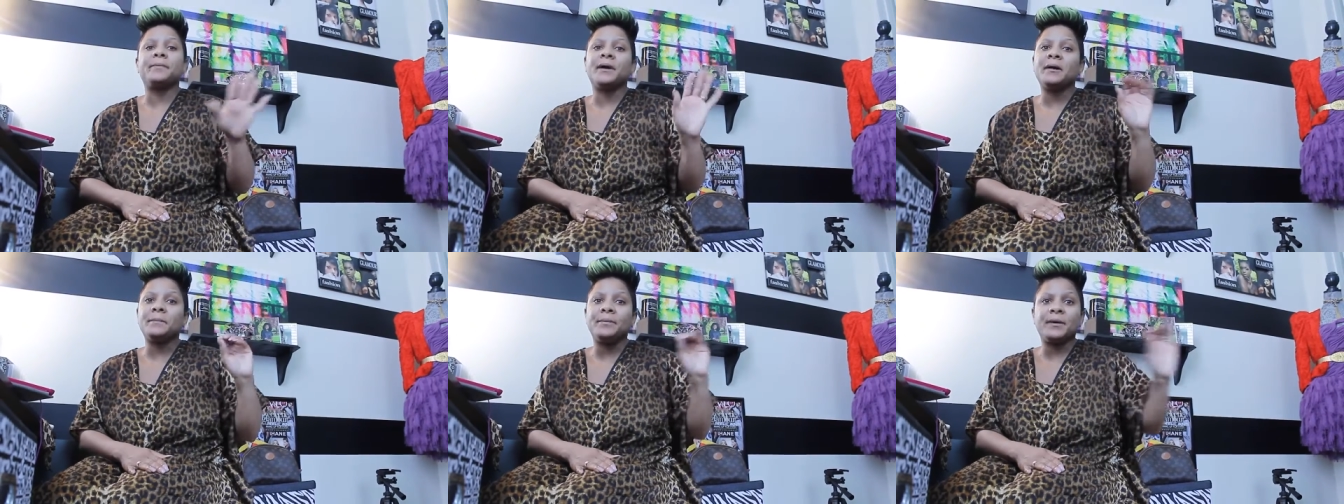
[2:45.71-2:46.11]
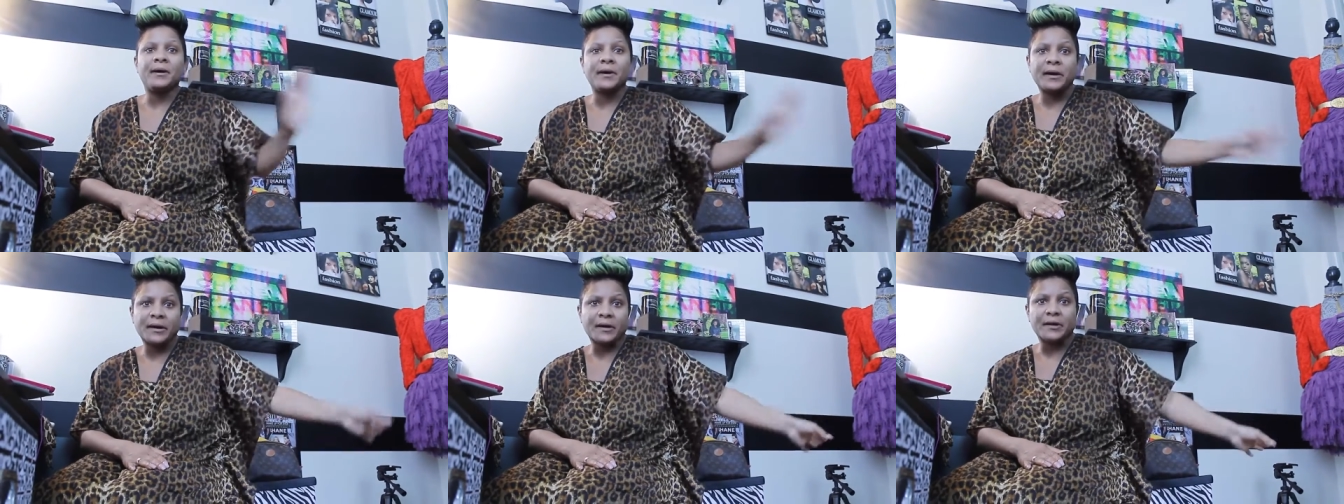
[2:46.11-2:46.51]
bump
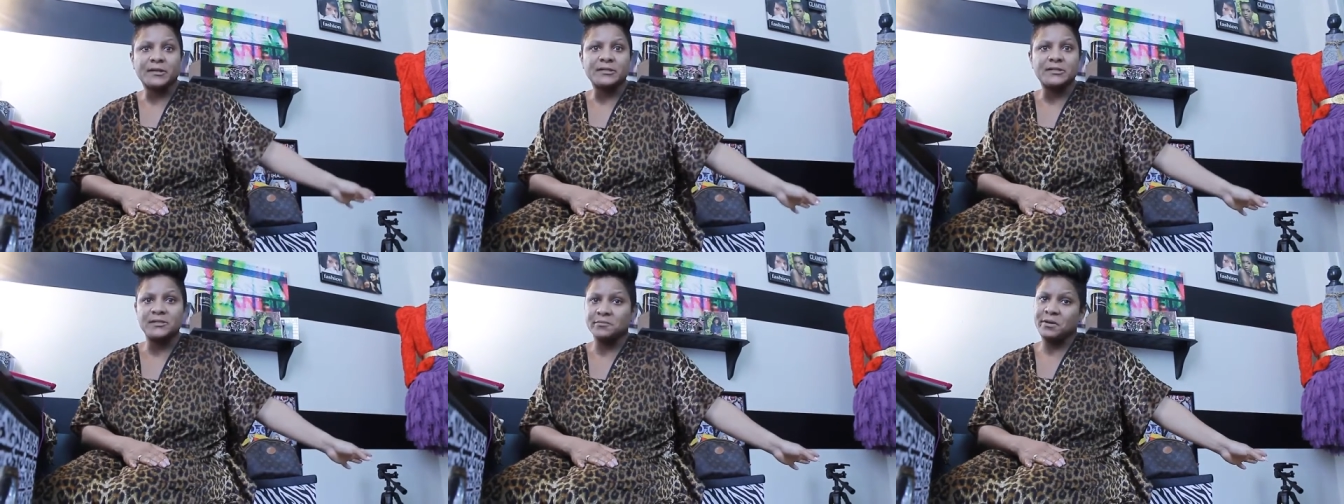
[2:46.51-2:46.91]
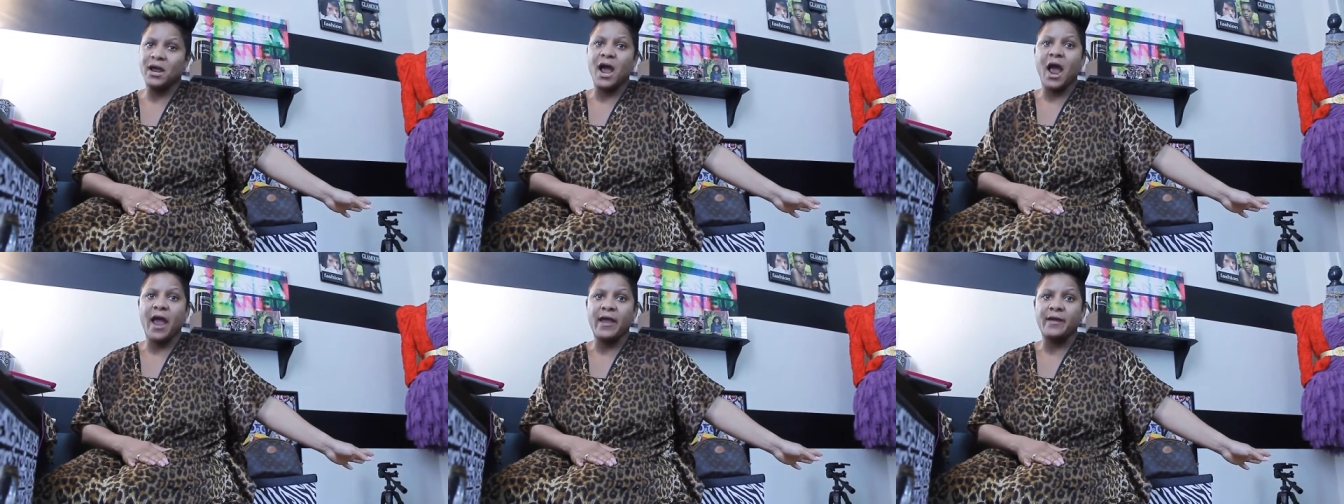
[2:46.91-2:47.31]
her. She'll be
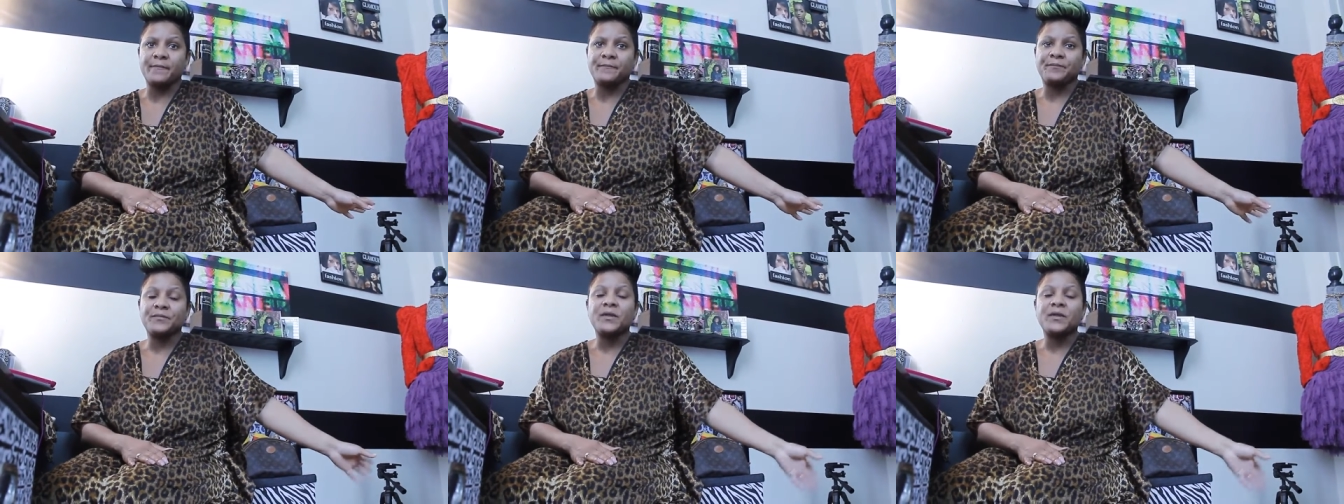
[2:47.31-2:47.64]
all right.